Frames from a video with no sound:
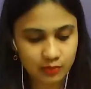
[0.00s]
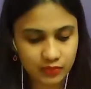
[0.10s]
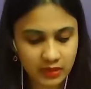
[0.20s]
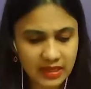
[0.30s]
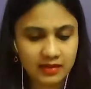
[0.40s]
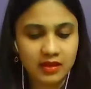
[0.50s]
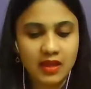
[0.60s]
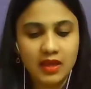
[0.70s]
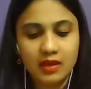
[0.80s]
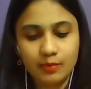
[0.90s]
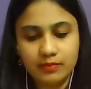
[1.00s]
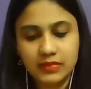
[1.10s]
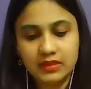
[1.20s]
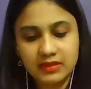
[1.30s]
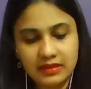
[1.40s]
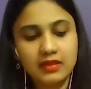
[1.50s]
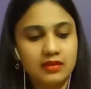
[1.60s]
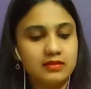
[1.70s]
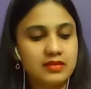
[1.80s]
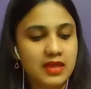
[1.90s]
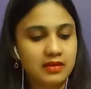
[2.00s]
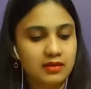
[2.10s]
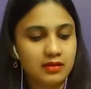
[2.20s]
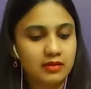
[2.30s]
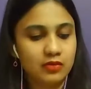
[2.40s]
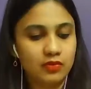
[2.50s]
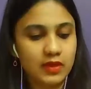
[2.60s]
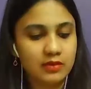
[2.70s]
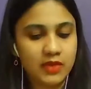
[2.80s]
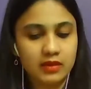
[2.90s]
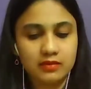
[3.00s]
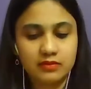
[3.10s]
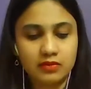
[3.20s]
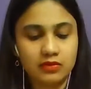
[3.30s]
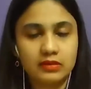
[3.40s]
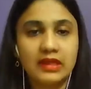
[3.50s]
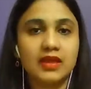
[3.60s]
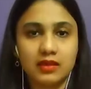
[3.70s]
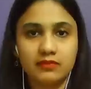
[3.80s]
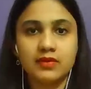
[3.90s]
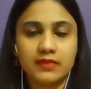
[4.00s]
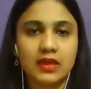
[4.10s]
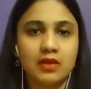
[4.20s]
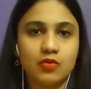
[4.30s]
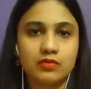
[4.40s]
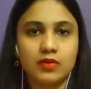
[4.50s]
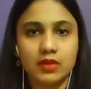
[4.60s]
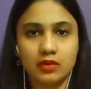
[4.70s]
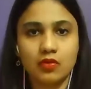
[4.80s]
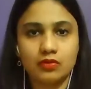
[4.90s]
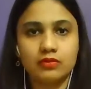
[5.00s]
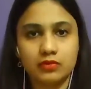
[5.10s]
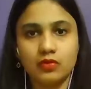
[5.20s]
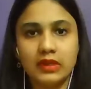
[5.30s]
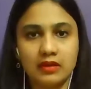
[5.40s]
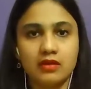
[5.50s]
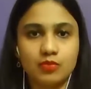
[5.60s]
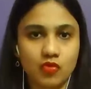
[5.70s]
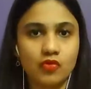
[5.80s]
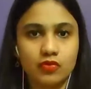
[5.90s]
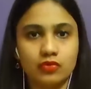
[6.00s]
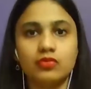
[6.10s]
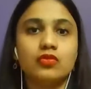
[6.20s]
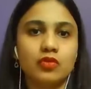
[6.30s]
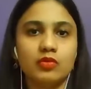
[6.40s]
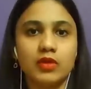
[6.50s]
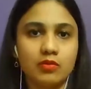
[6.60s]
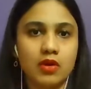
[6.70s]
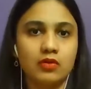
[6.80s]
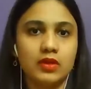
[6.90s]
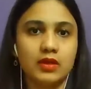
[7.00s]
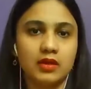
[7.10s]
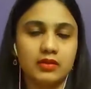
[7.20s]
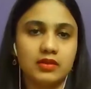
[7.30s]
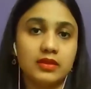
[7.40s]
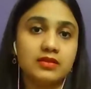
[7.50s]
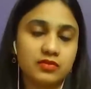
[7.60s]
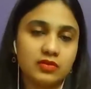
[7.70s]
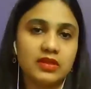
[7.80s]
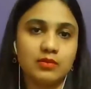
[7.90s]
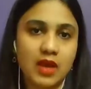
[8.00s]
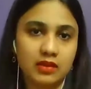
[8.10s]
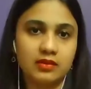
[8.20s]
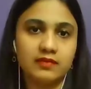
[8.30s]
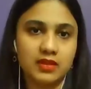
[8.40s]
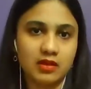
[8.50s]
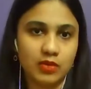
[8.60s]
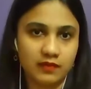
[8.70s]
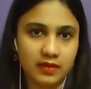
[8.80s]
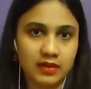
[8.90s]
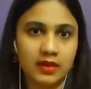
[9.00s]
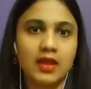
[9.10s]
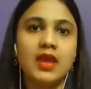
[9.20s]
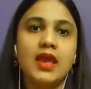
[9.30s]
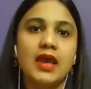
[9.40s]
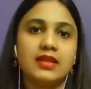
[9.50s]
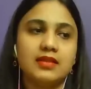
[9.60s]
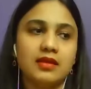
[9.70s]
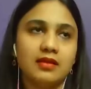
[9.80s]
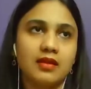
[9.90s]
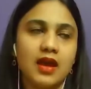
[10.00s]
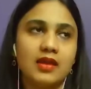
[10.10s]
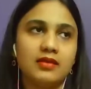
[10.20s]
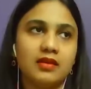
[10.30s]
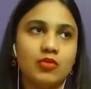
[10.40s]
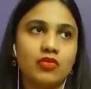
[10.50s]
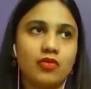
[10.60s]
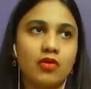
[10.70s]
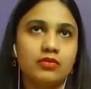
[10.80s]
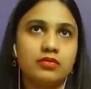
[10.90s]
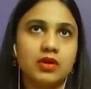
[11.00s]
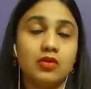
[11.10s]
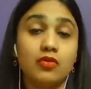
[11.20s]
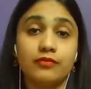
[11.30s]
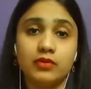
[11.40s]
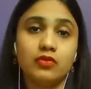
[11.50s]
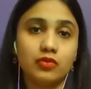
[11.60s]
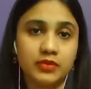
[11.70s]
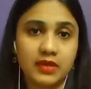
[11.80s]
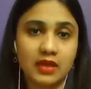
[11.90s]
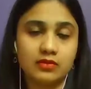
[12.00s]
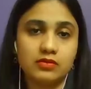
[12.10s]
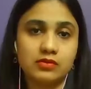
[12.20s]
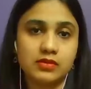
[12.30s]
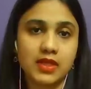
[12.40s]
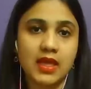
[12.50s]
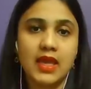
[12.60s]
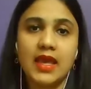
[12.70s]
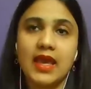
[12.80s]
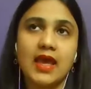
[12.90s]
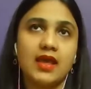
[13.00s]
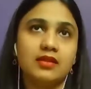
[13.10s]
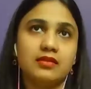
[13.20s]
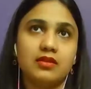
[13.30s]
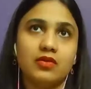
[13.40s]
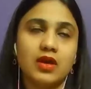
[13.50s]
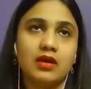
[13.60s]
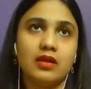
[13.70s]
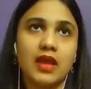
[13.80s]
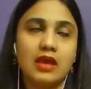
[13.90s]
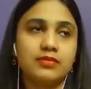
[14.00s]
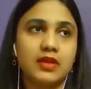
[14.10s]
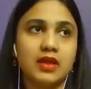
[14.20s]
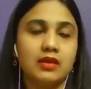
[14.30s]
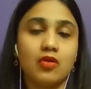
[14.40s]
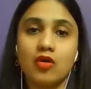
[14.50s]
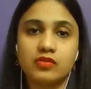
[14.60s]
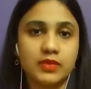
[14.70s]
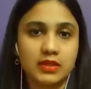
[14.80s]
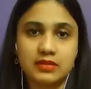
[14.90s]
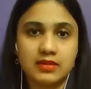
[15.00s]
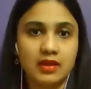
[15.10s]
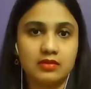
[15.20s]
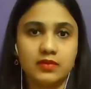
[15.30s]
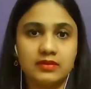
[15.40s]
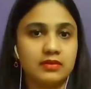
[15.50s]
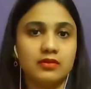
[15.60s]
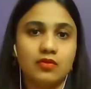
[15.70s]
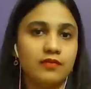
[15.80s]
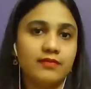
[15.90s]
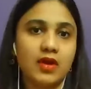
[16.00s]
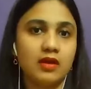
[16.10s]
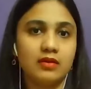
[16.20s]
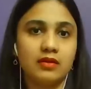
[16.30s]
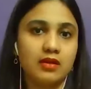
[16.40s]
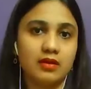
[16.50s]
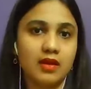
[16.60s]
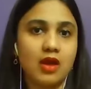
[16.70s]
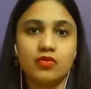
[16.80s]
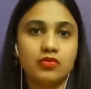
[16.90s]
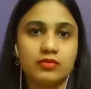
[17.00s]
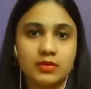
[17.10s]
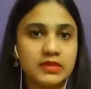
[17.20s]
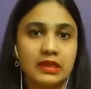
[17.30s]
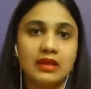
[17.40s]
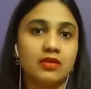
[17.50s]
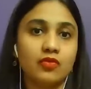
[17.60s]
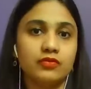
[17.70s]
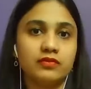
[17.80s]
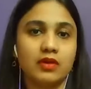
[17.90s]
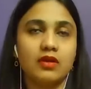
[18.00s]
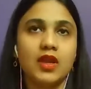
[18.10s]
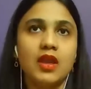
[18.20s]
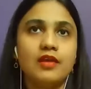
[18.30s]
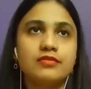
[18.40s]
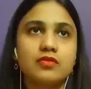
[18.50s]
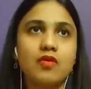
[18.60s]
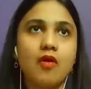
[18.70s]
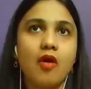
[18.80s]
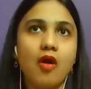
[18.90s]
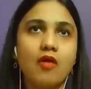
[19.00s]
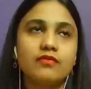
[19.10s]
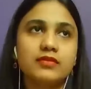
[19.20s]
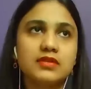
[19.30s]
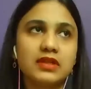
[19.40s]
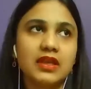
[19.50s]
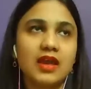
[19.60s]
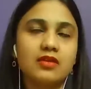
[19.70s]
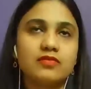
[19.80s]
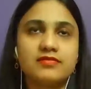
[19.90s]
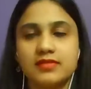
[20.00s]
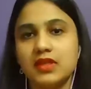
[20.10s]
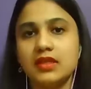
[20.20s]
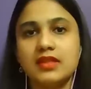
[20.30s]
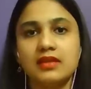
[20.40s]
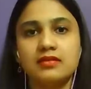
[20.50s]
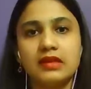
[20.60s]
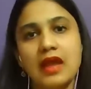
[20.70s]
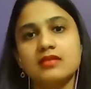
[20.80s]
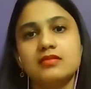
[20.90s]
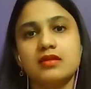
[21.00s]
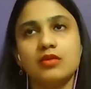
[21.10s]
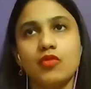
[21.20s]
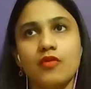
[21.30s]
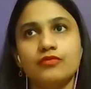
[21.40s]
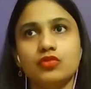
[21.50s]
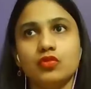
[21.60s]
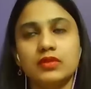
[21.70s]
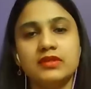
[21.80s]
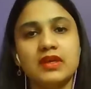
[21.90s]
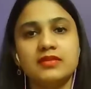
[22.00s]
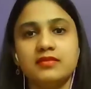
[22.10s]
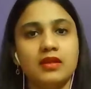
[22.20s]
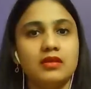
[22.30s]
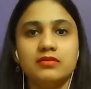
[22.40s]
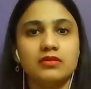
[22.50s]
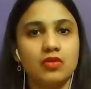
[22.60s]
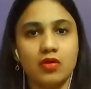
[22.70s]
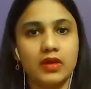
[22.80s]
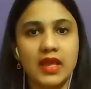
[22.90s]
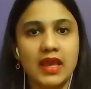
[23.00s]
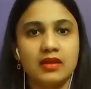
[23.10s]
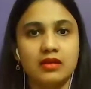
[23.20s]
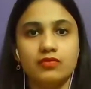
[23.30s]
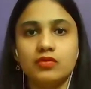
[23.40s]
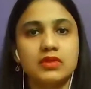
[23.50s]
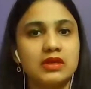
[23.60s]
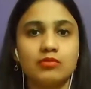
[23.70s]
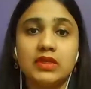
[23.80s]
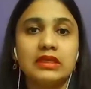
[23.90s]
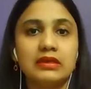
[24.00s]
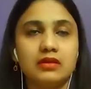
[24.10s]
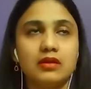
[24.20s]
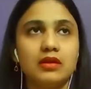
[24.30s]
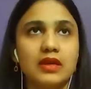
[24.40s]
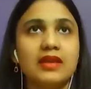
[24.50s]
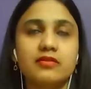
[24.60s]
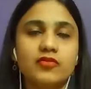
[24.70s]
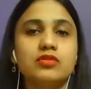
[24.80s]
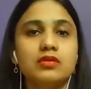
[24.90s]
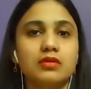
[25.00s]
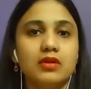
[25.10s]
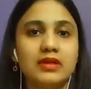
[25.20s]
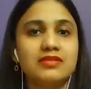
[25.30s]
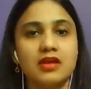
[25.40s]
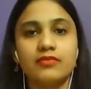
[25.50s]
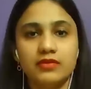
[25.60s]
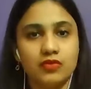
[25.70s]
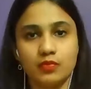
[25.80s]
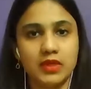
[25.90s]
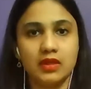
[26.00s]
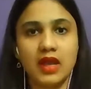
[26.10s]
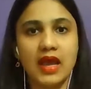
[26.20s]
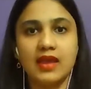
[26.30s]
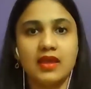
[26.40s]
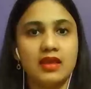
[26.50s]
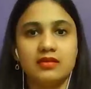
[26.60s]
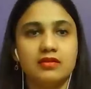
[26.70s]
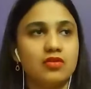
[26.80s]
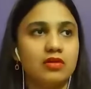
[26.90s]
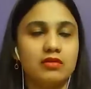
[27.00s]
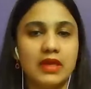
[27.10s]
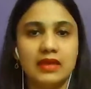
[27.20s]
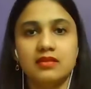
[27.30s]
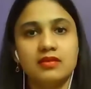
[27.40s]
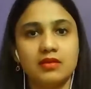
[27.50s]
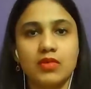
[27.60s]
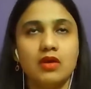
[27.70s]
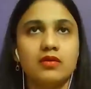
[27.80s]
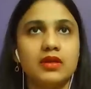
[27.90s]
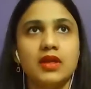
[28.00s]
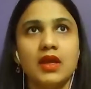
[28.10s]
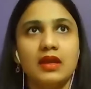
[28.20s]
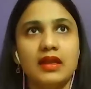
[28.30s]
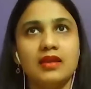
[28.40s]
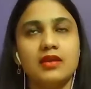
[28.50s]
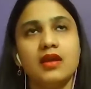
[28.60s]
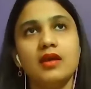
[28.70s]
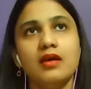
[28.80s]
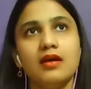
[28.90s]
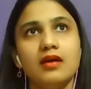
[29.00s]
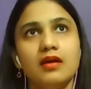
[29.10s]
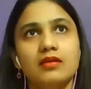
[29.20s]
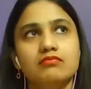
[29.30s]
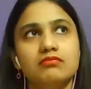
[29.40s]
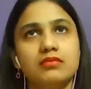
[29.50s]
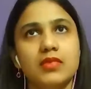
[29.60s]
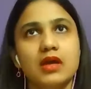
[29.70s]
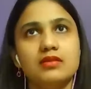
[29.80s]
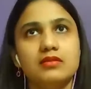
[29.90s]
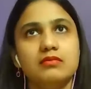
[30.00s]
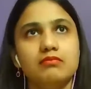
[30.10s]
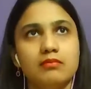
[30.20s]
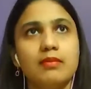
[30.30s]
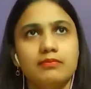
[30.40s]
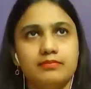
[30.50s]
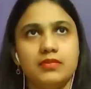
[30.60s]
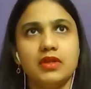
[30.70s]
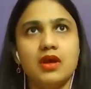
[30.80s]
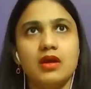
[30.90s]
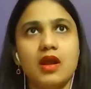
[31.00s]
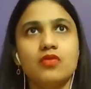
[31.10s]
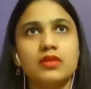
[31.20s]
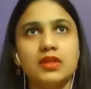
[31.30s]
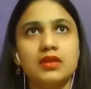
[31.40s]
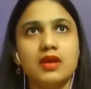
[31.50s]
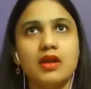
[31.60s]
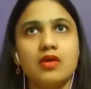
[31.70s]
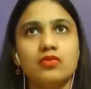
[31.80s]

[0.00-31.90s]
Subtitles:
happen. And the thing is that, in my research, like even when I was working on the story and I spoke to you, you told me about the research at Bharatiya Vidya Bhavan. And then I came across a lot of YouTube channels. And there are apps like Cosmic Insight, which can, far outdo something like CoStar. So obviously, I could see that the landscape of Jyotish has changed a lot. And it was a complete, like, it was a discovery for me. I did not know anything about it. Like un- around mid